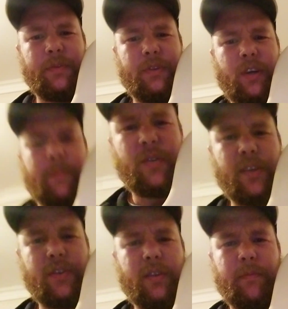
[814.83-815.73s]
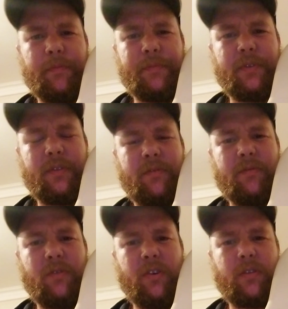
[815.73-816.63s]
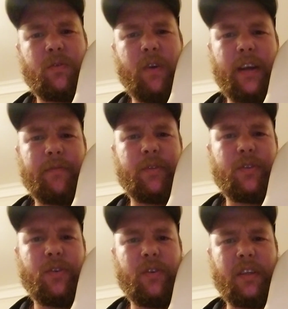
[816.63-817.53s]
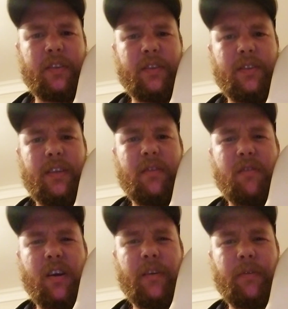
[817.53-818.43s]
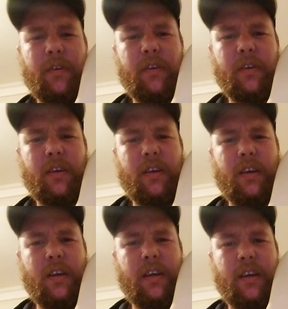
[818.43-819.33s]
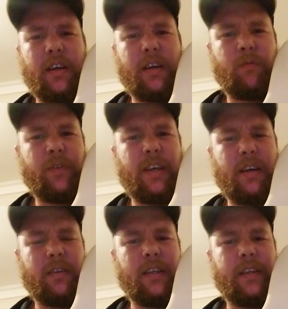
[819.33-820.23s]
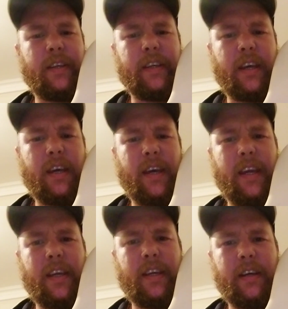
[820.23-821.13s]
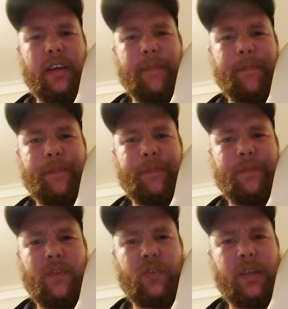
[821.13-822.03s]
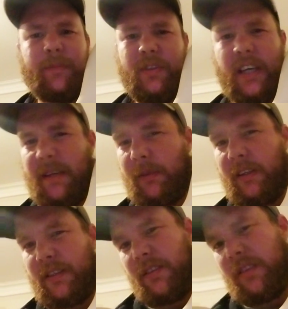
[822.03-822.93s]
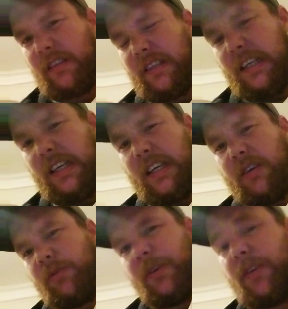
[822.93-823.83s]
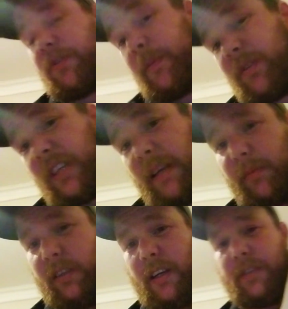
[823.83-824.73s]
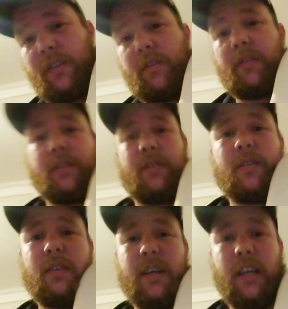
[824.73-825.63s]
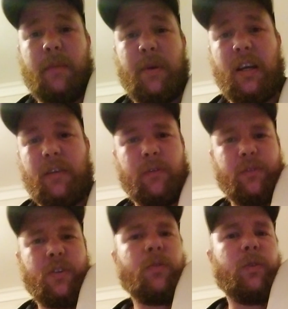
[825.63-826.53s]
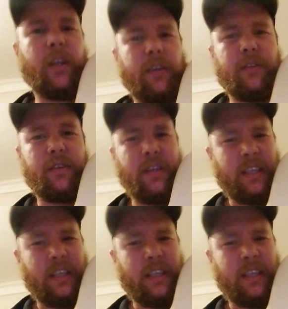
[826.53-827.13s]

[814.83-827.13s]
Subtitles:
trem systems not quite returning to zero without needing a trem stabilizer. Although a trem stabilizer is a powerful tool, and